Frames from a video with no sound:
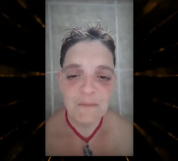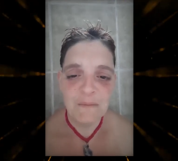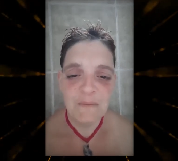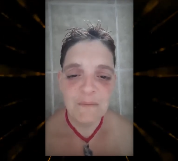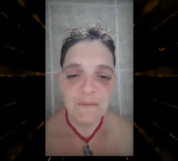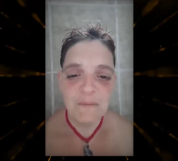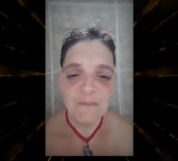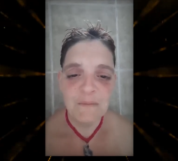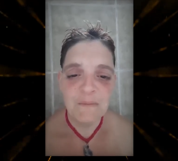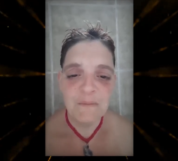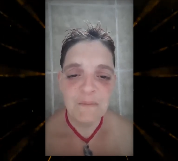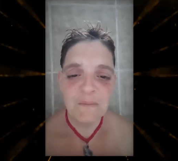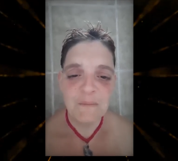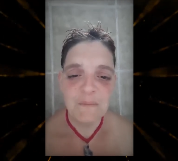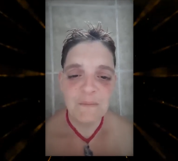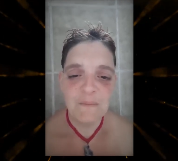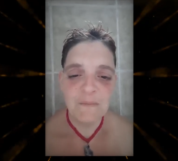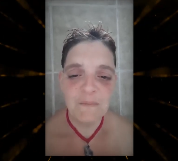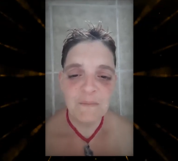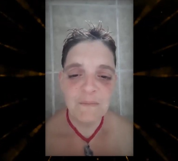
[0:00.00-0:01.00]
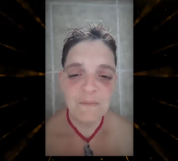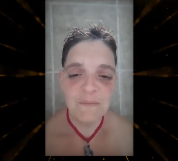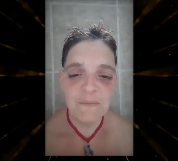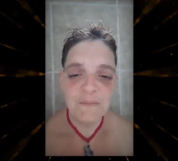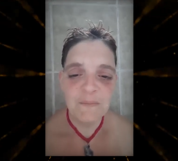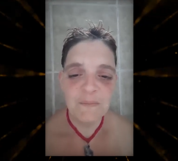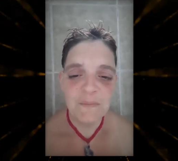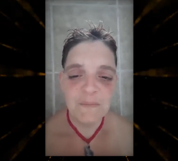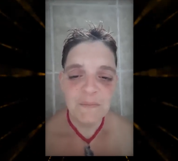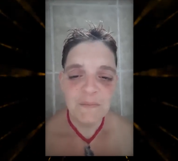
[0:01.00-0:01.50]

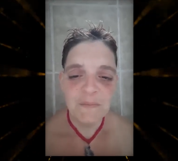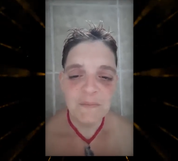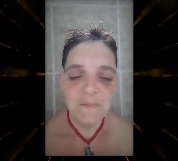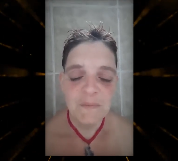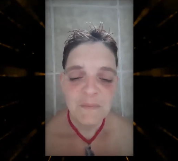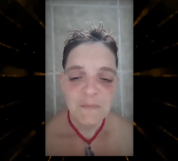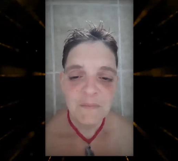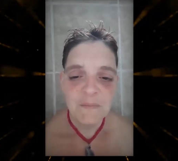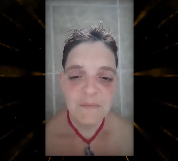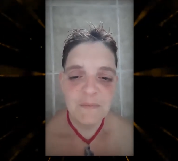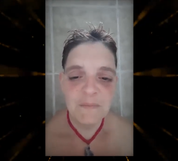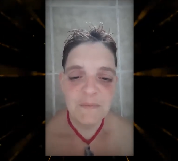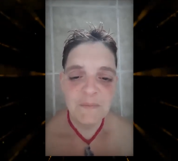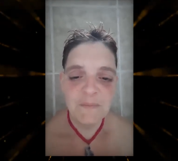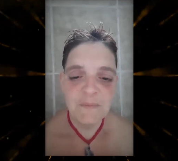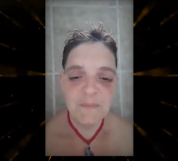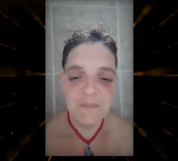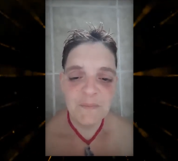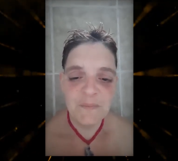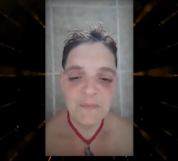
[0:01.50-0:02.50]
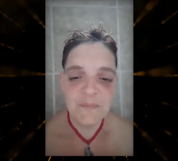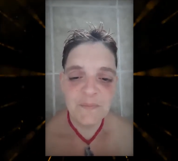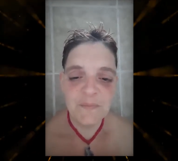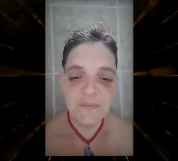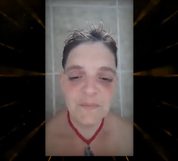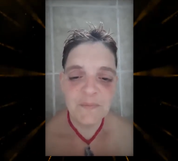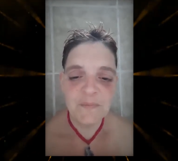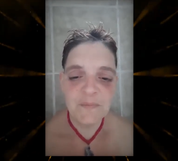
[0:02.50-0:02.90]
Nothing is said.